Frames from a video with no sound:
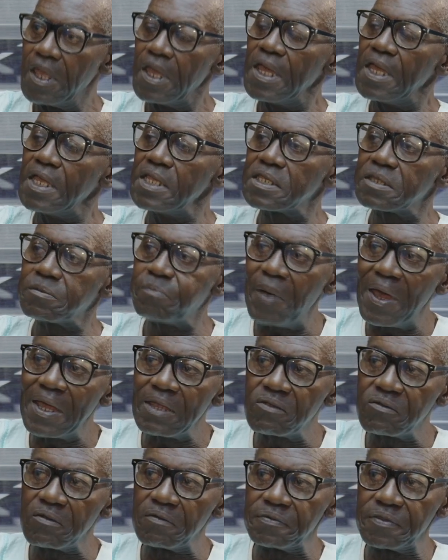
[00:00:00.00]
In
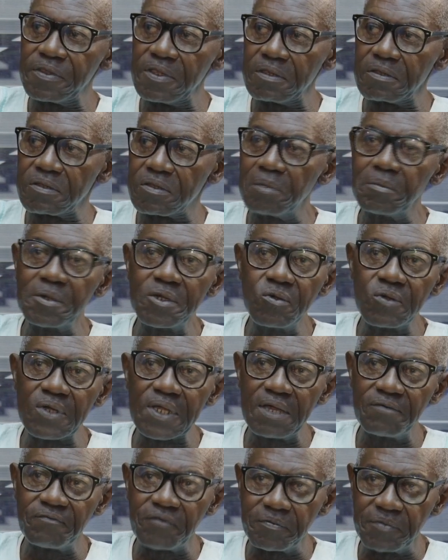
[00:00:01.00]
spite of this, somebody who
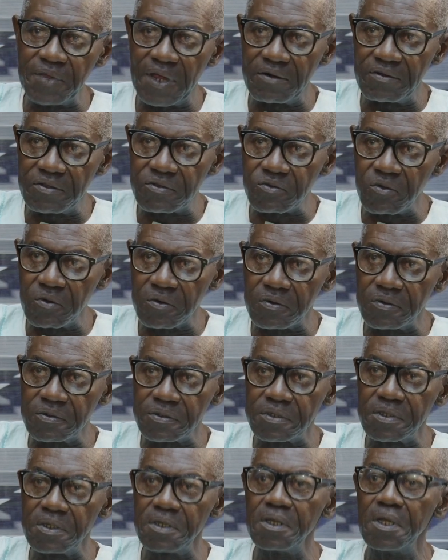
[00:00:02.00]
came from the
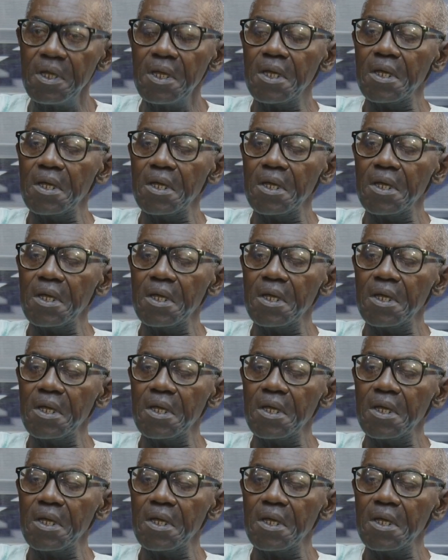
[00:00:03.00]
aristocracy,